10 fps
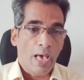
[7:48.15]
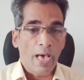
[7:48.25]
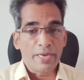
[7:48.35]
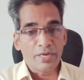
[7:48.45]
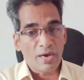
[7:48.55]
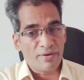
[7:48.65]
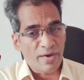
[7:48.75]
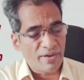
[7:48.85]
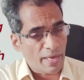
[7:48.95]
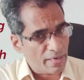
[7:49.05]
And
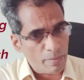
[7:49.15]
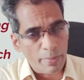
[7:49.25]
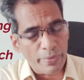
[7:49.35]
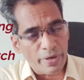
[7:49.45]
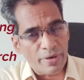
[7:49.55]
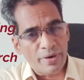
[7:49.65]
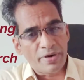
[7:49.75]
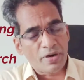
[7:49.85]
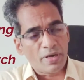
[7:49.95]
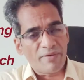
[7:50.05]
I
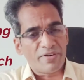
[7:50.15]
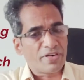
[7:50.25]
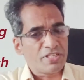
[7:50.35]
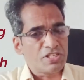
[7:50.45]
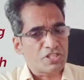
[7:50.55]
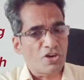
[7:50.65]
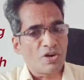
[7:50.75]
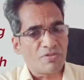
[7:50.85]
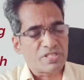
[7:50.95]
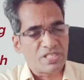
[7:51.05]
remember our
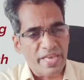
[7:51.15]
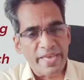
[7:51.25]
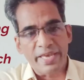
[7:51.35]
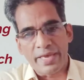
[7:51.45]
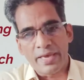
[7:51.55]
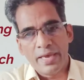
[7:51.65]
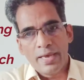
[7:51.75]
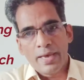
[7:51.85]
registrar was saying